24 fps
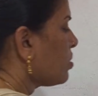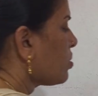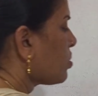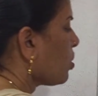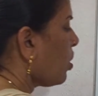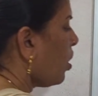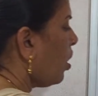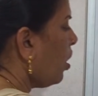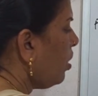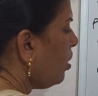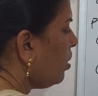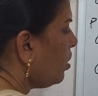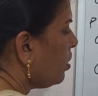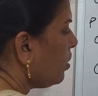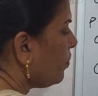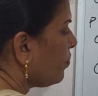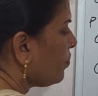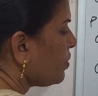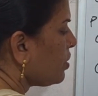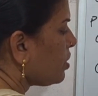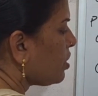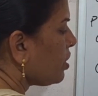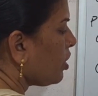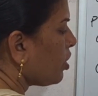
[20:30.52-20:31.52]
So,
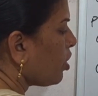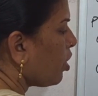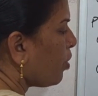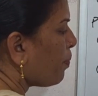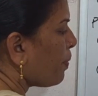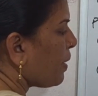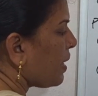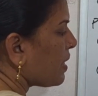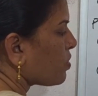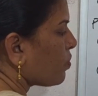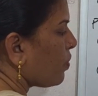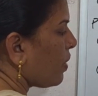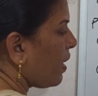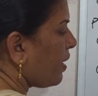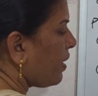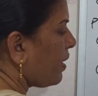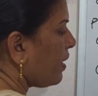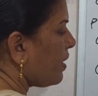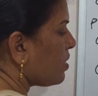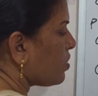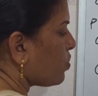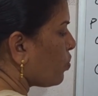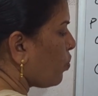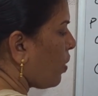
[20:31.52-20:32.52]
0 plus 1
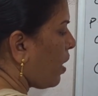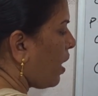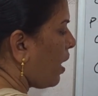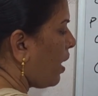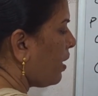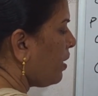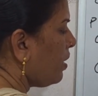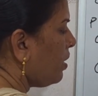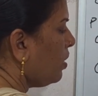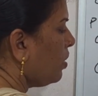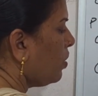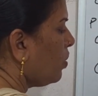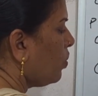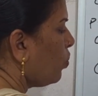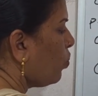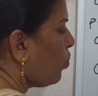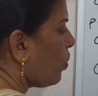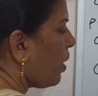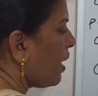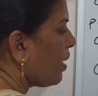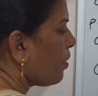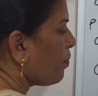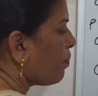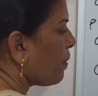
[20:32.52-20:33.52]
is 1.
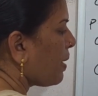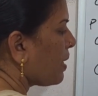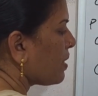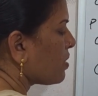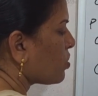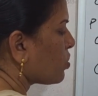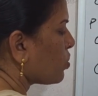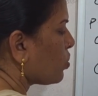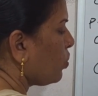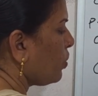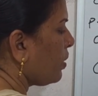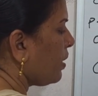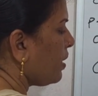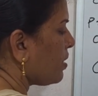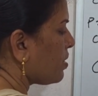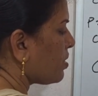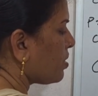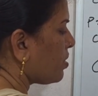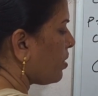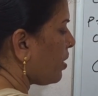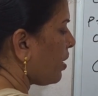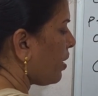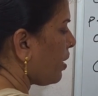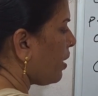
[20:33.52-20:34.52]
1 plus 2 is
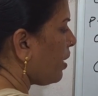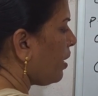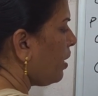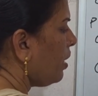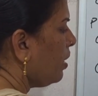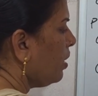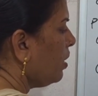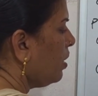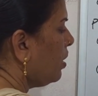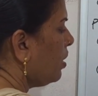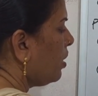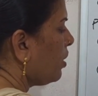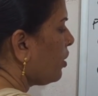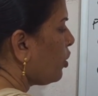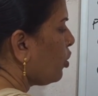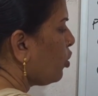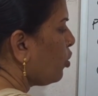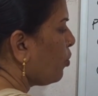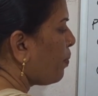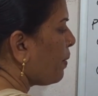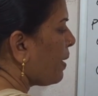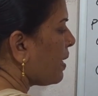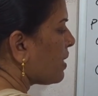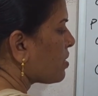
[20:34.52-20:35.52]
3.
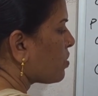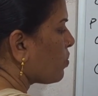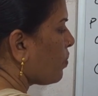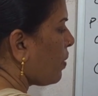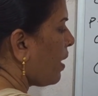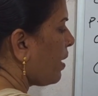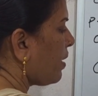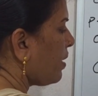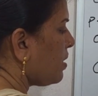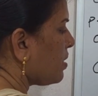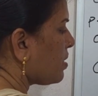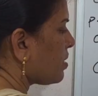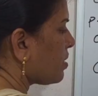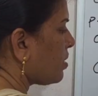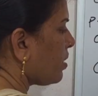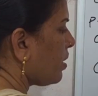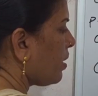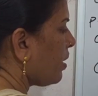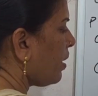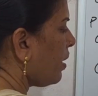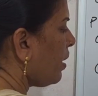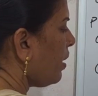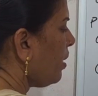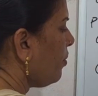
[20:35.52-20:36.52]
2 plus 1 is
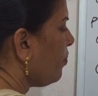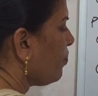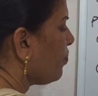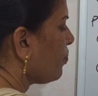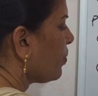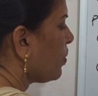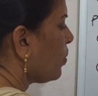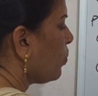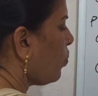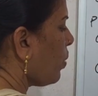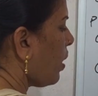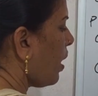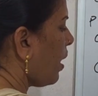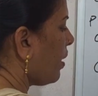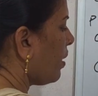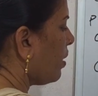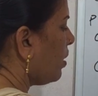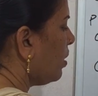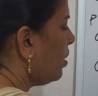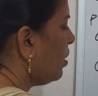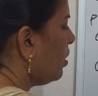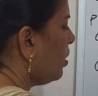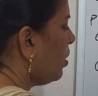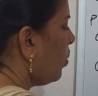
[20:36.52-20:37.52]
3. 1.
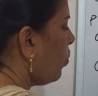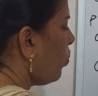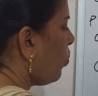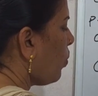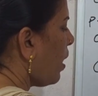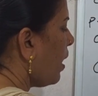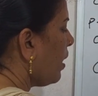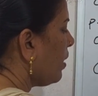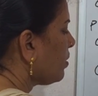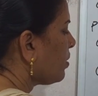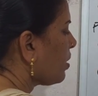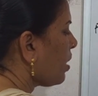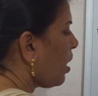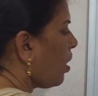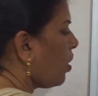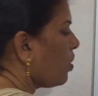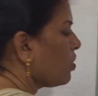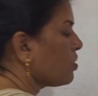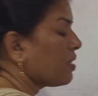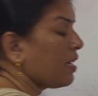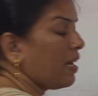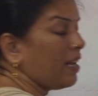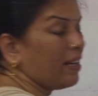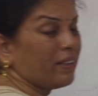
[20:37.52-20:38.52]

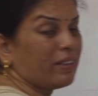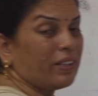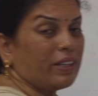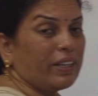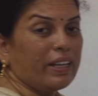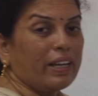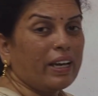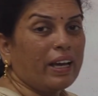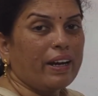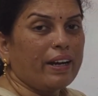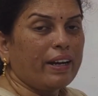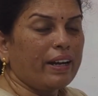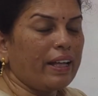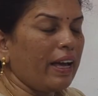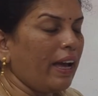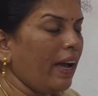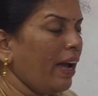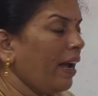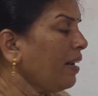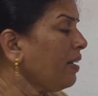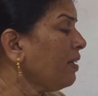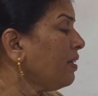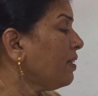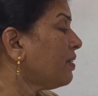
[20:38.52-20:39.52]

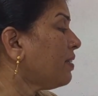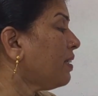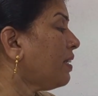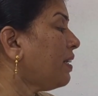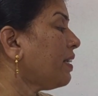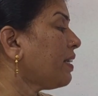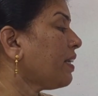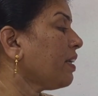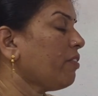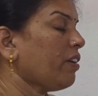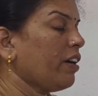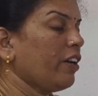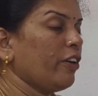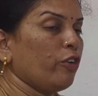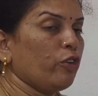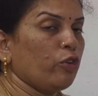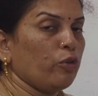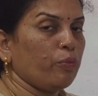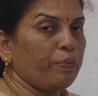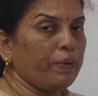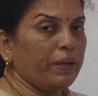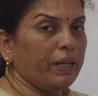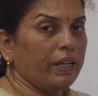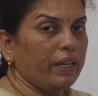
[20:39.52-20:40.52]
1,331
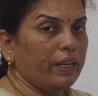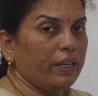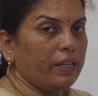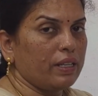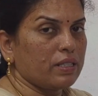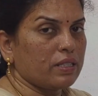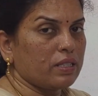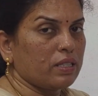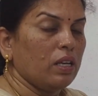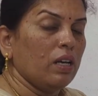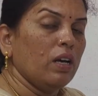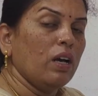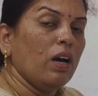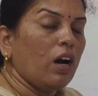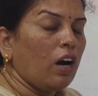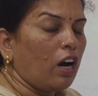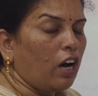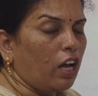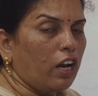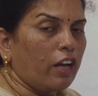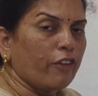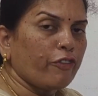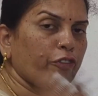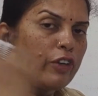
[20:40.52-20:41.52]
rupees.
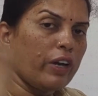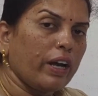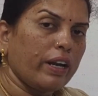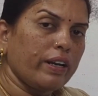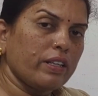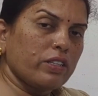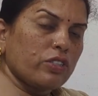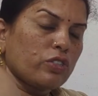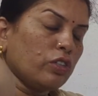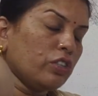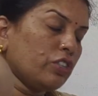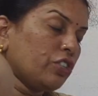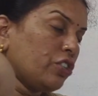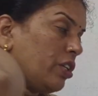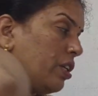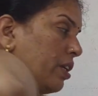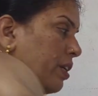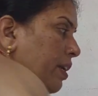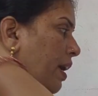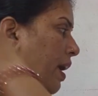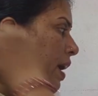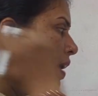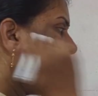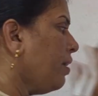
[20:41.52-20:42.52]
All of you understood,
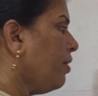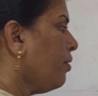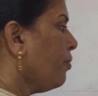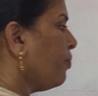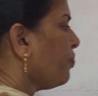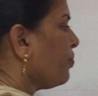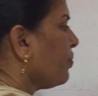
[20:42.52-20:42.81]
children?